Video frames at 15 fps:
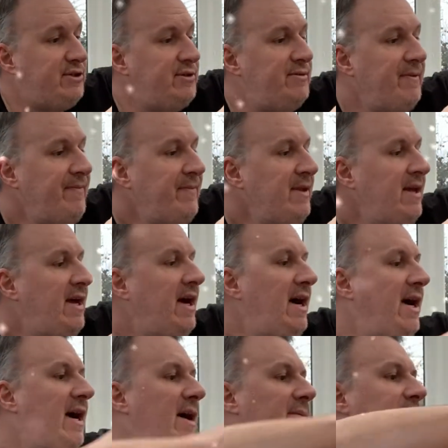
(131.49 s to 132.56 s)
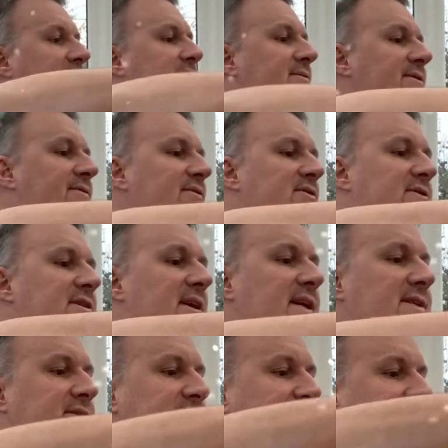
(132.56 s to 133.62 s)
It looks like
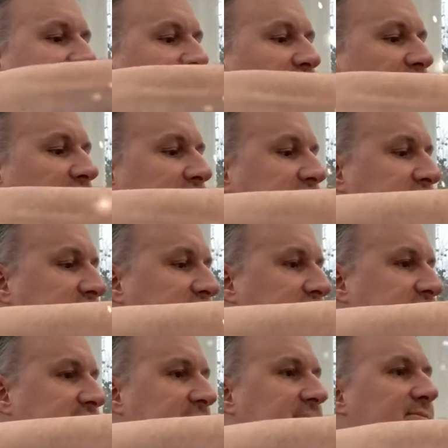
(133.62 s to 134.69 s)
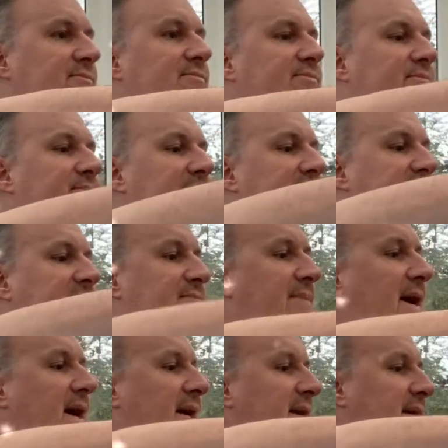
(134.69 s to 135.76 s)
it's got some quite interesting bits of
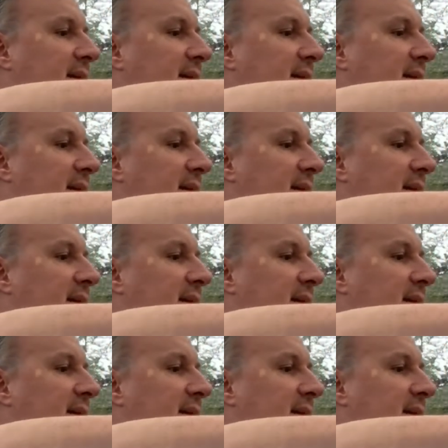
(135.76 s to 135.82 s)
packing